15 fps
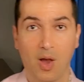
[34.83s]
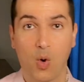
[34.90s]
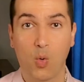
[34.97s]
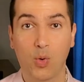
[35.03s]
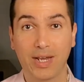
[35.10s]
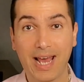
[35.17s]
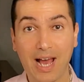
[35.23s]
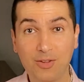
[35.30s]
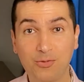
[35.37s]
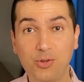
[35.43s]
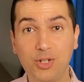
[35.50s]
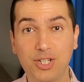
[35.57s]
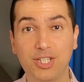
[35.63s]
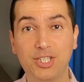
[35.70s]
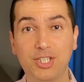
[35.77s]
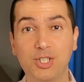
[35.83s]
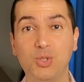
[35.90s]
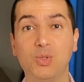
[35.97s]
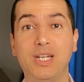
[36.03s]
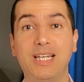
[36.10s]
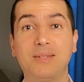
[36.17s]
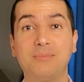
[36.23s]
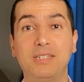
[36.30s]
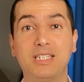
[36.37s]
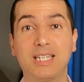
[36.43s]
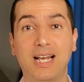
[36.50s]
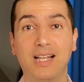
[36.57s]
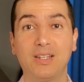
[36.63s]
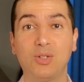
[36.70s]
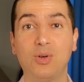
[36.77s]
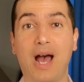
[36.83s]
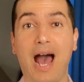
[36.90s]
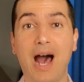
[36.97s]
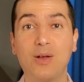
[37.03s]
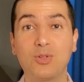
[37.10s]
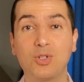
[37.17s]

Without further ado, let me tell you how to